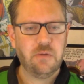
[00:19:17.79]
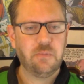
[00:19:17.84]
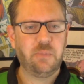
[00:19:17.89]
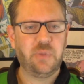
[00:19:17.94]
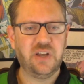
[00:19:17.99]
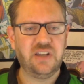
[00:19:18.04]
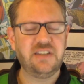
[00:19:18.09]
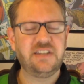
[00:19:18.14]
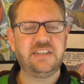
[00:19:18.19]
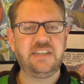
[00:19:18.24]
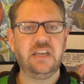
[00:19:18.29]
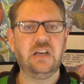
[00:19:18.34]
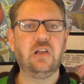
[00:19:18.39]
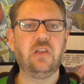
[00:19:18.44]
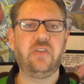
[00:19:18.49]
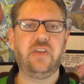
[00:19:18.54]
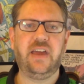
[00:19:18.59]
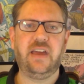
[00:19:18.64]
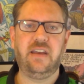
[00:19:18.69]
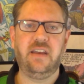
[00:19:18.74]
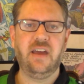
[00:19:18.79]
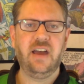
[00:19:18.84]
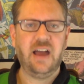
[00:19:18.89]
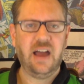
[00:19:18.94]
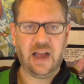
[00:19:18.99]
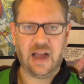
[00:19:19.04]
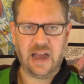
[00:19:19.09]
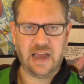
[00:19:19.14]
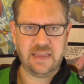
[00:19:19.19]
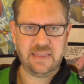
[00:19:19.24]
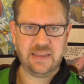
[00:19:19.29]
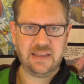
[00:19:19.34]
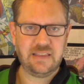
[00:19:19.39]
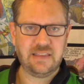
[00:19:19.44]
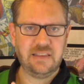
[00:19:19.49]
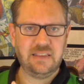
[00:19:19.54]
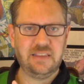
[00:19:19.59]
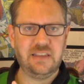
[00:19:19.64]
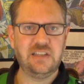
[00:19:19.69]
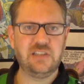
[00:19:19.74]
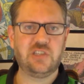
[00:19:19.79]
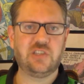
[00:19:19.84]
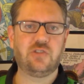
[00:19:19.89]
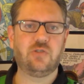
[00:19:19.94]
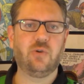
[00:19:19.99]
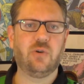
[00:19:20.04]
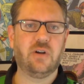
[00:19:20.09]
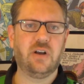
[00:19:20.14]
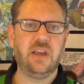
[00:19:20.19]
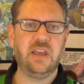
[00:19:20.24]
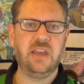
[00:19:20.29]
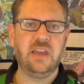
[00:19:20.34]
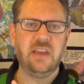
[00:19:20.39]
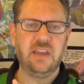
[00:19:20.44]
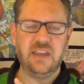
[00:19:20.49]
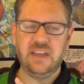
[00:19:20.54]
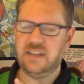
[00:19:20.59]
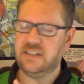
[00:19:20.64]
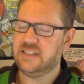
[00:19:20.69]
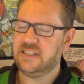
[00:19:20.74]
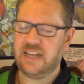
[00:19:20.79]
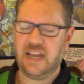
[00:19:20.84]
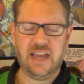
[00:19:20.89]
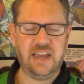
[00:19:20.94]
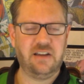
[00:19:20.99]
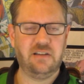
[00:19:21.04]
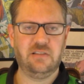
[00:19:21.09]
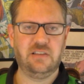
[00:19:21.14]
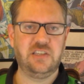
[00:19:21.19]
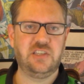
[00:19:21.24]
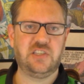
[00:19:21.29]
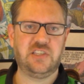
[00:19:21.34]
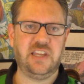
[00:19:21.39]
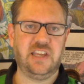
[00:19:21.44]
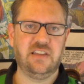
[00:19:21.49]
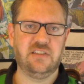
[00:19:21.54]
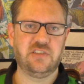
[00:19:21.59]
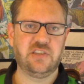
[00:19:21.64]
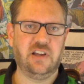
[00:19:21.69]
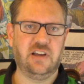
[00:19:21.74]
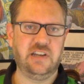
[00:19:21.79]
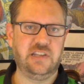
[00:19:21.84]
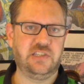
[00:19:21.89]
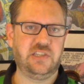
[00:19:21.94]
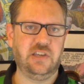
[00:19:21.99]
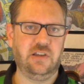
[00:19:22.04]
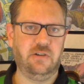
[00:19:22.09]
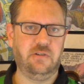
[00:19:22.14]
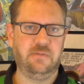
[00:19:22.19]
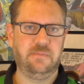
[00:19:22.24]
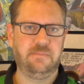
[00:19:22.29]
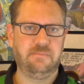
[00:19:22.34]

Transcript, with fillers: But until then, I think that this story entirely stands on its own.